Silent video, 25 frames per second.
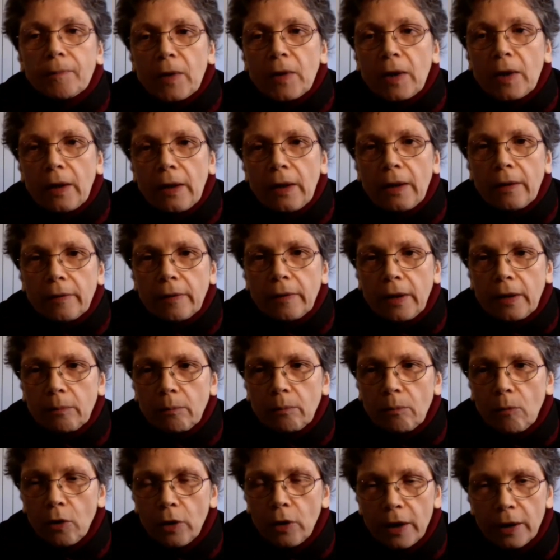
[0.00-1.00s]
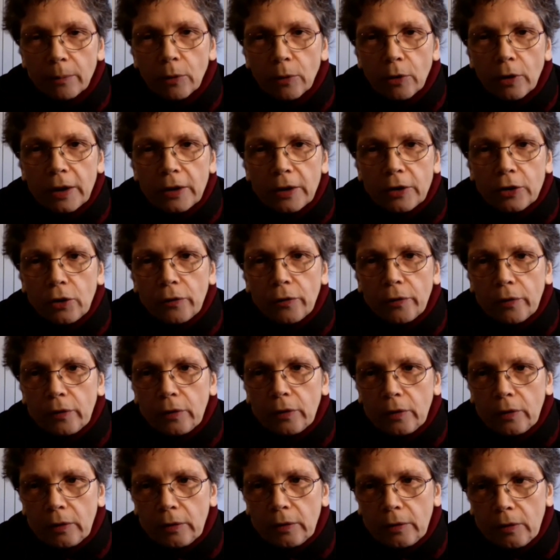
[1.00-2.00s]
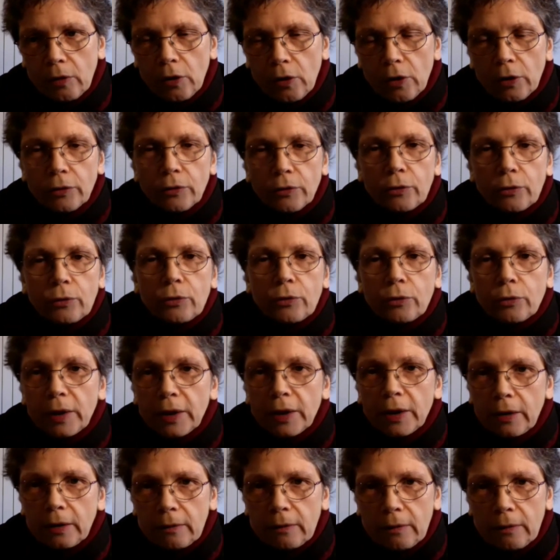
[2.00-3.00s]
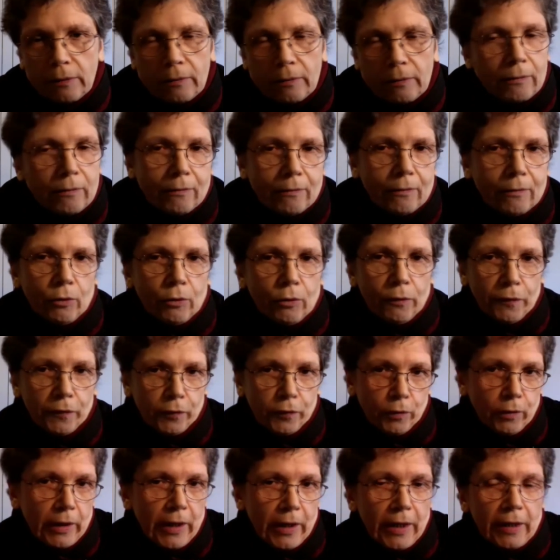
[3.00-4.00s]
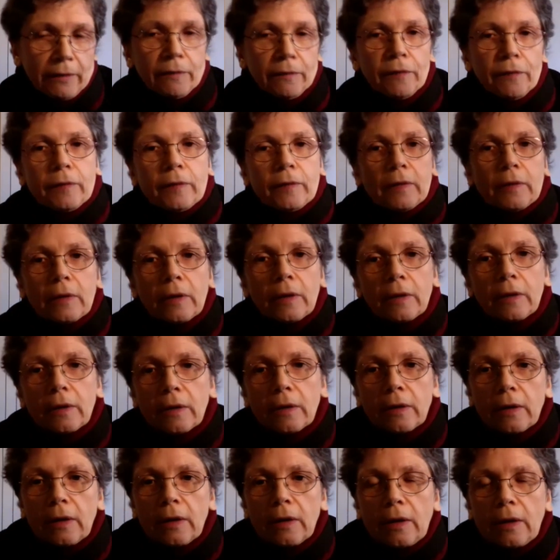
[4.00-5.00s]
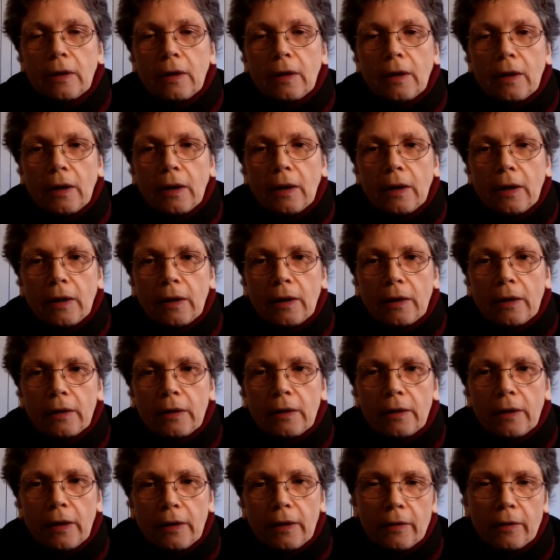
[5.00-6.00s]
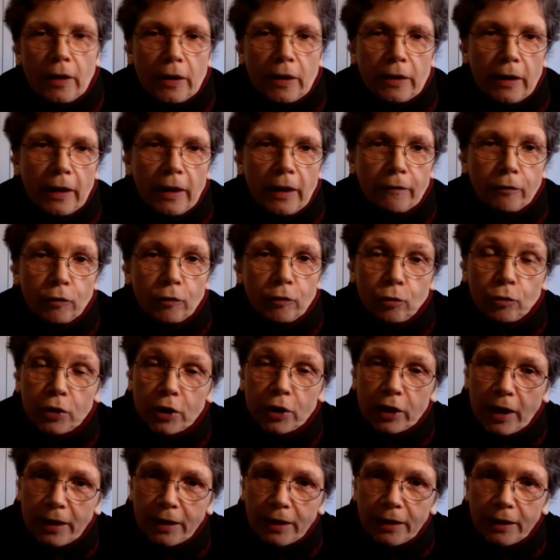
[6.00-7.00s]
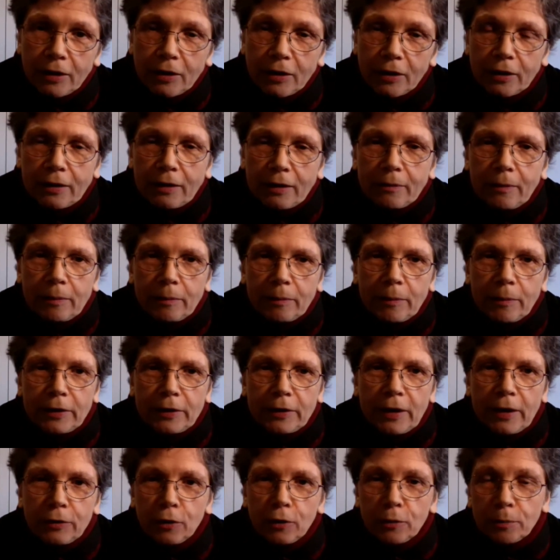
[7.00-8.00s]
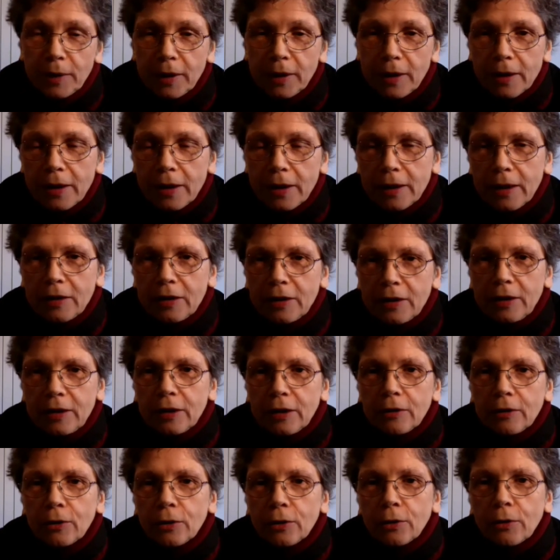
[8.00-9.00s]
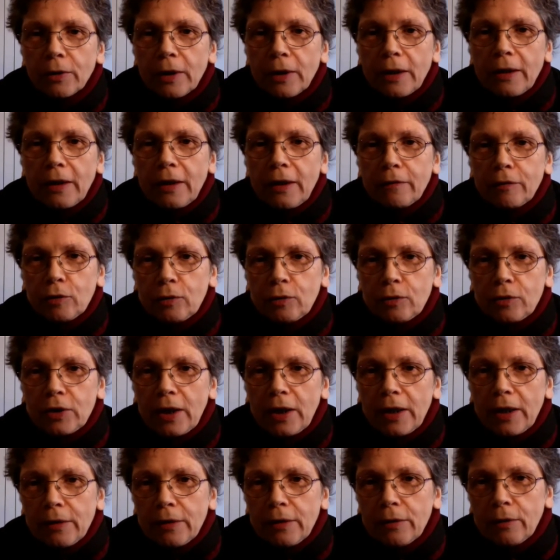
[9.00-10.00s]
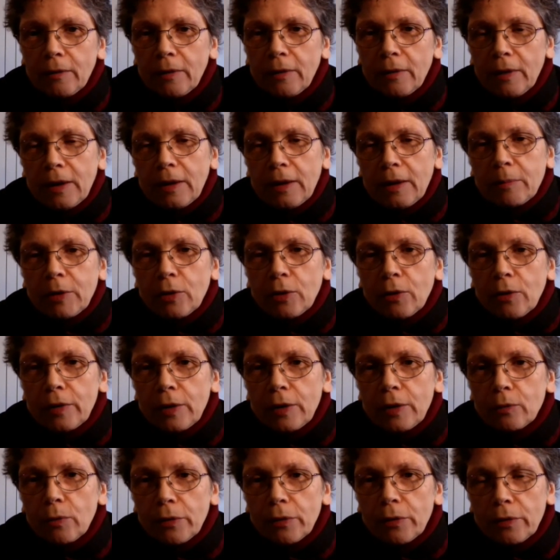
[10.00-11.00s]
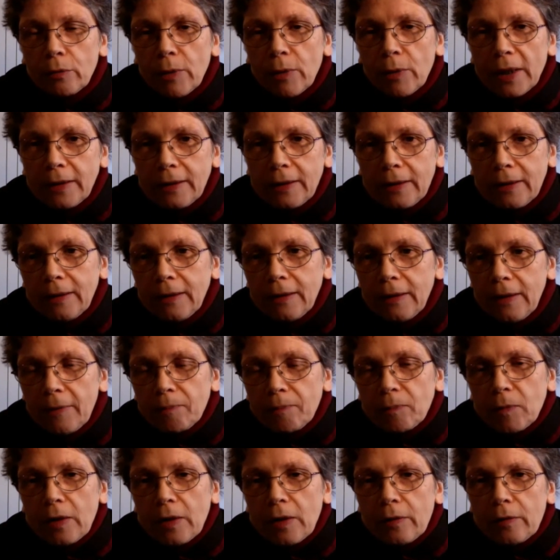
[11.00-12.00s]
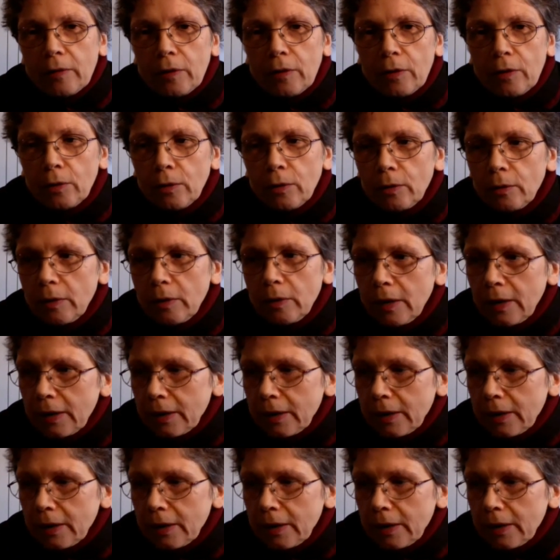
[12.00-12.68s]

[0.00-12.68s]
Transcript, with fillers: And then more and more, I just learned to do it full length. Yeah. And then I have to dry it. But at the beginning, I didn't know I have to dry it, because it was wet. So